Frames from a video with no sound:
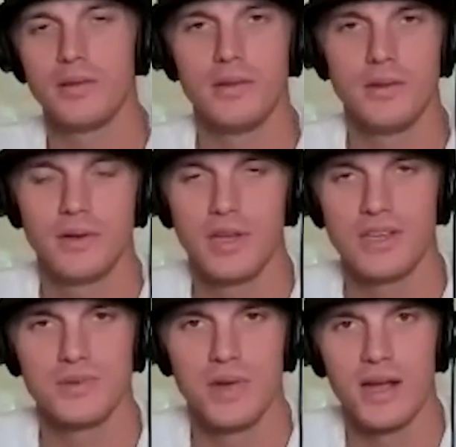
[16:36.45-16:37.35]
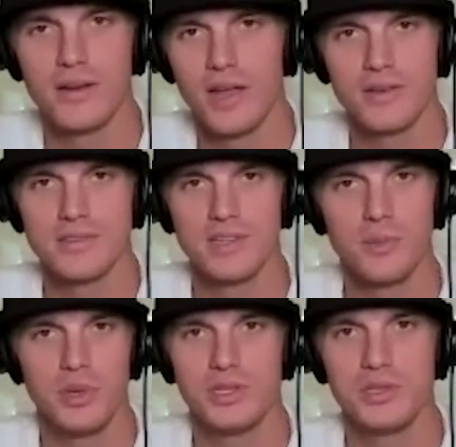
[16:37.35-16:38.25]
little cousin Ryder and I will send a
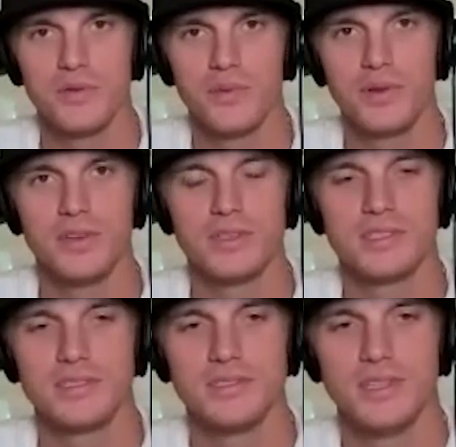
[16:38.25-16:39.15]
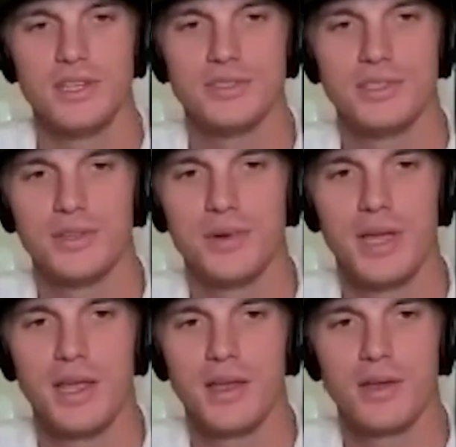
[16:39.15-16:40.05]
picture if one of us hears it on the
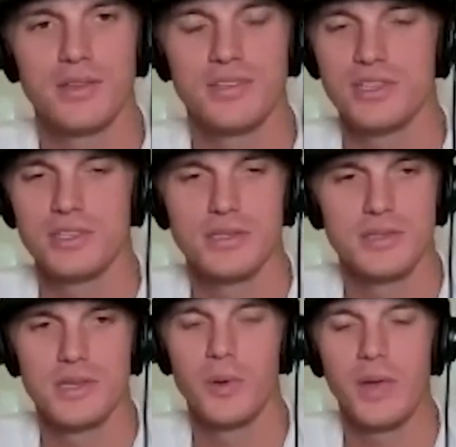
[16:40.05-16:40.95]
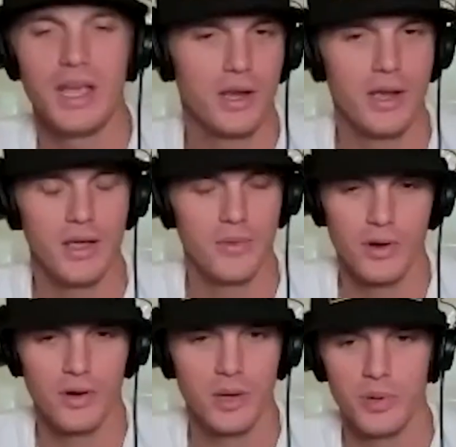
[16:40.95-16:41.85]
radio, because just, I mean, we had a great, our
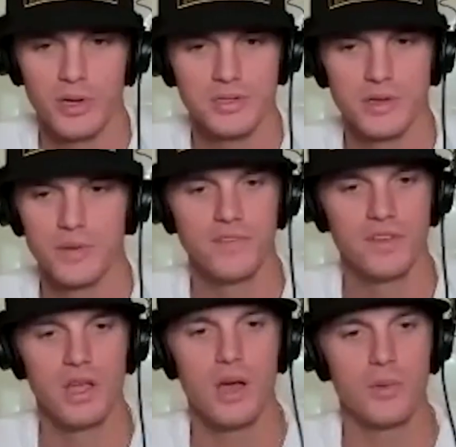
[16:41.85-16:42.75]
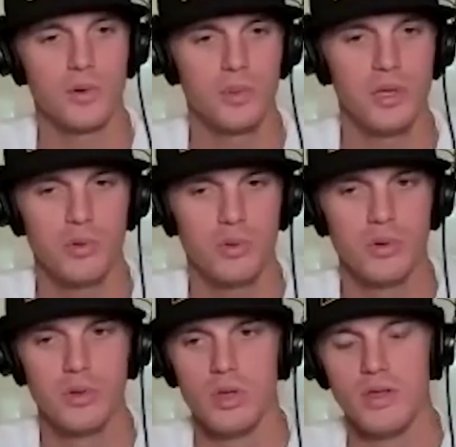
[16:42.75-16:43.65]
grandparents are phenomenal
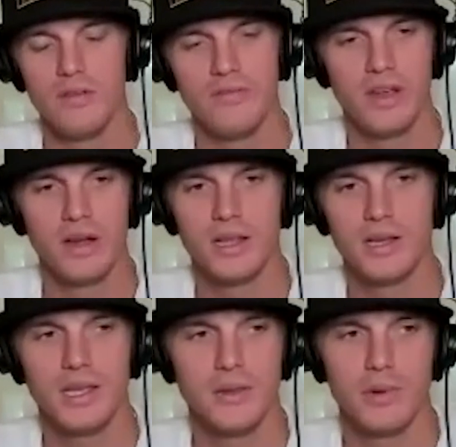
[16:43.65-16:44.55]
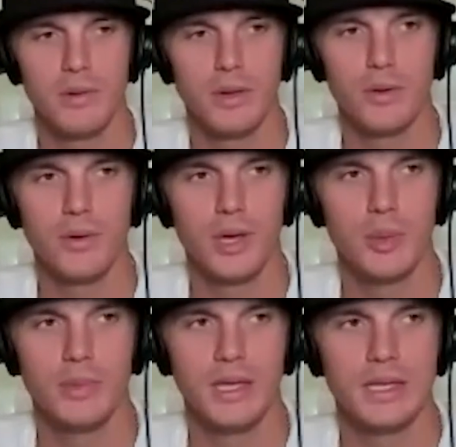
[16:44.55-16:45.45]
people, very lucky the way we grew
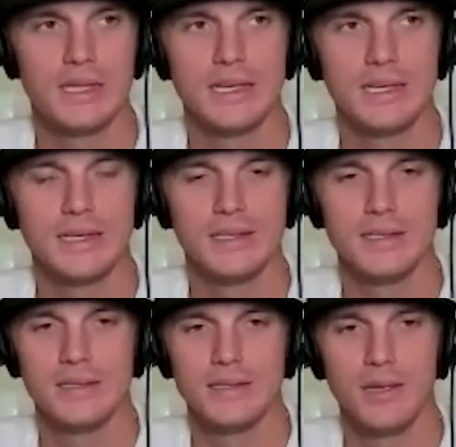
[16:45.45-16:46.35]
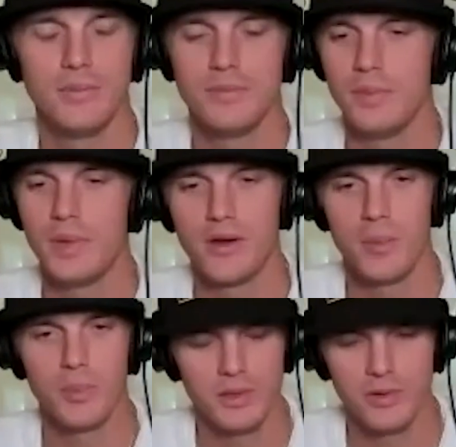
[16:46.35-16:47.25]
up. And uh, and my
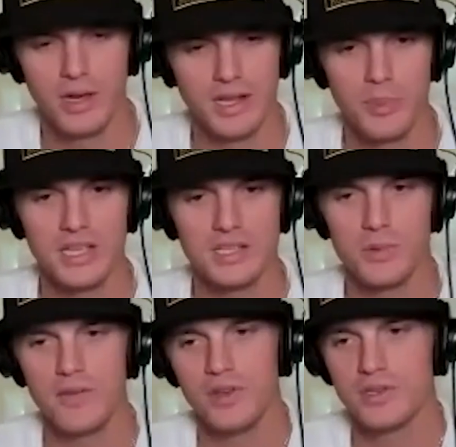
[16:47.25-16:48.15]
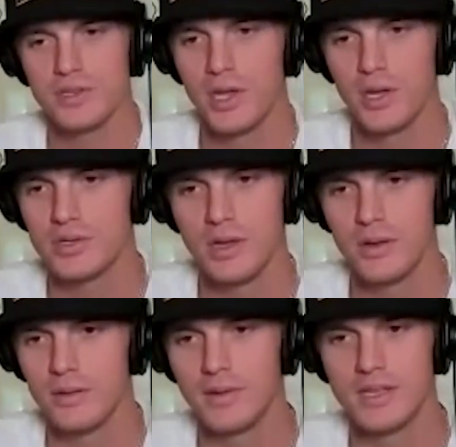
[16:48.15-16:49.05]
grandpa, granddad passed away a few years ago,
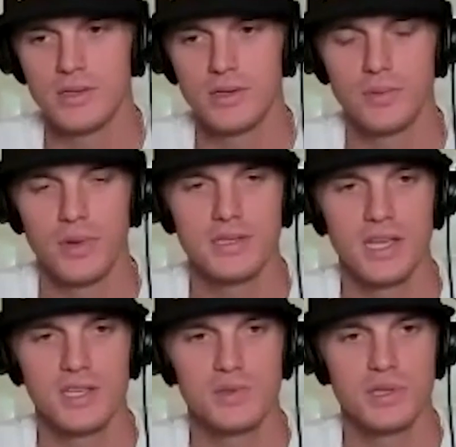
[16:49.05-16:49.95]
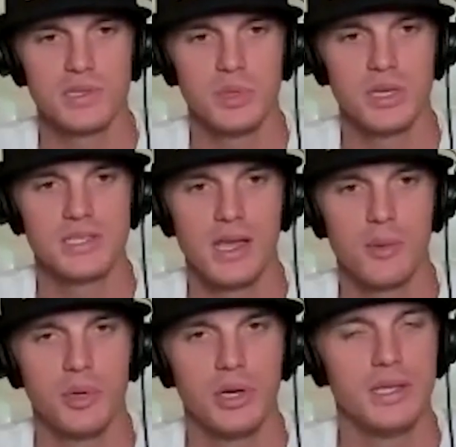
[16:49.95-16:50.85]
so that song resonates with us big
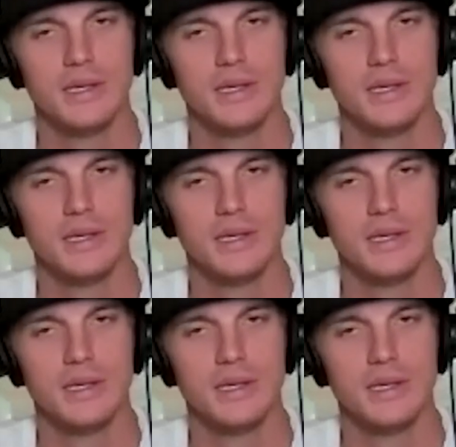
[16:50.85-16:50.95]
time. But